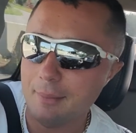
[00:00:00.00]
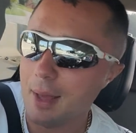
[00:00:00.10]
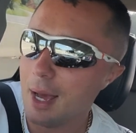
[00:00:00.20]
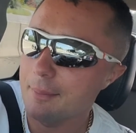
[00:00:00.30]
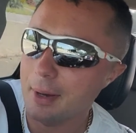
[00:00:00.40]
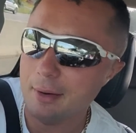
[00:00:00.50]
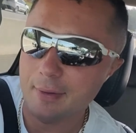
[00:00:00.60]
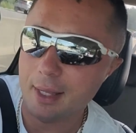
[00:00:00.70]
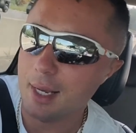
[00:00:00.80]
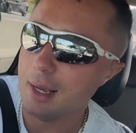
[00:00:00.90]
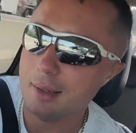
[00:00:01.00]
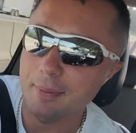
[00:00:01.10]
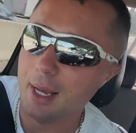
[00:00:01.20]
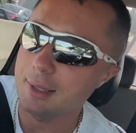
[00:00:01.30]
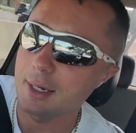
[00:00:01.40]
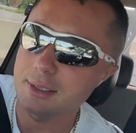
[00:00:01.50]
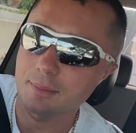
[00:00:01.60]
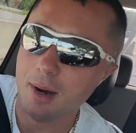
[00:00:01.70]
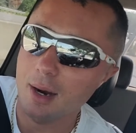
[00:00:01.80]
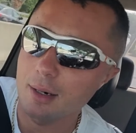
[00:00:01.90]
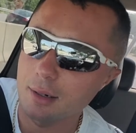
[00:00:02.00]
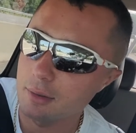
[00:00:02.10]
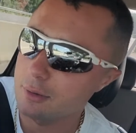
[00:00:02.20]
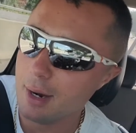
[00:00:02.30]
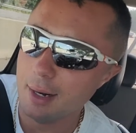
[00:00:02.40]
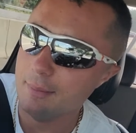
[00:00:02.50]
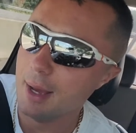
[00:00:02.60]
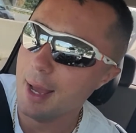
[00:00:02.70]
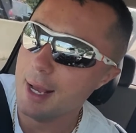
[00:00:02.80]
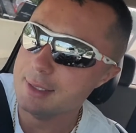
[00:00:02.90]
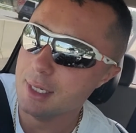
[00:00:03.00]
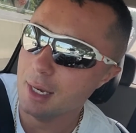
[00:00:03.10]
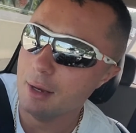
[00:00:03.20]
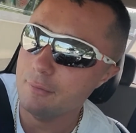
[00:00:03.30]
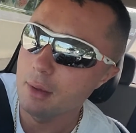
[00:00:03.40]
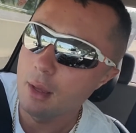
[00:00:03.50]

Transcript: I'm not above it. Like, I could be out there tomorrow grinding my ass off.